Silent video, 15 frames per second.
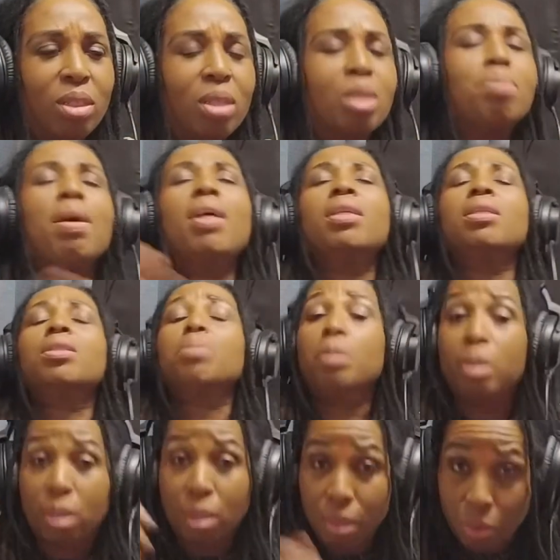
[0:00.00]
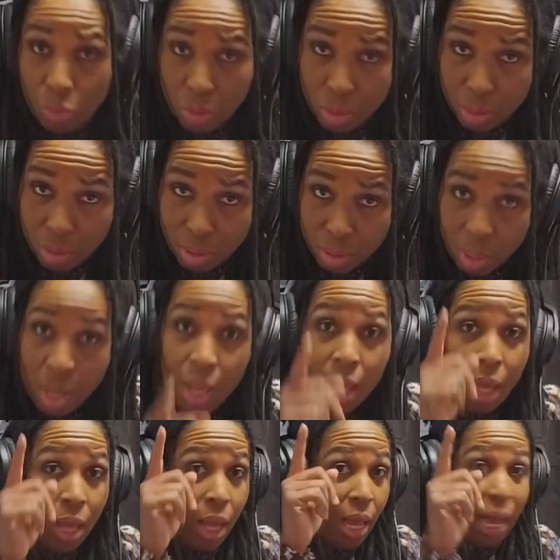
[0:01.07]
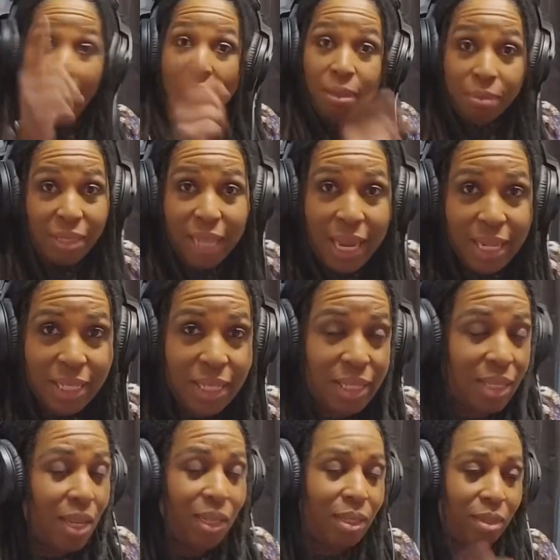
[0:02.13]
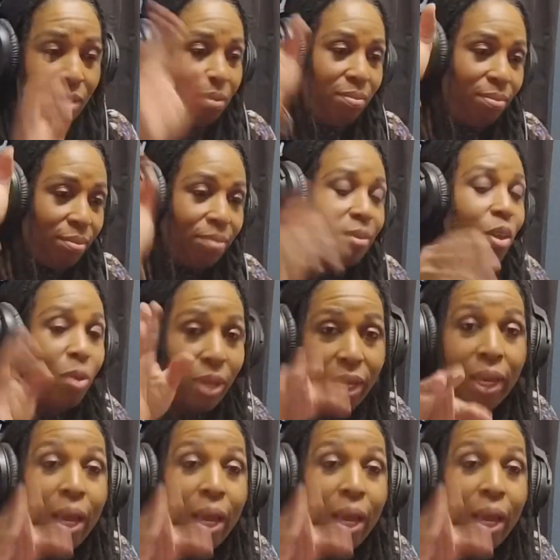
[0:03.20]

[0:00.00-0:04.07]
the smartest person in the world. Science is not okay.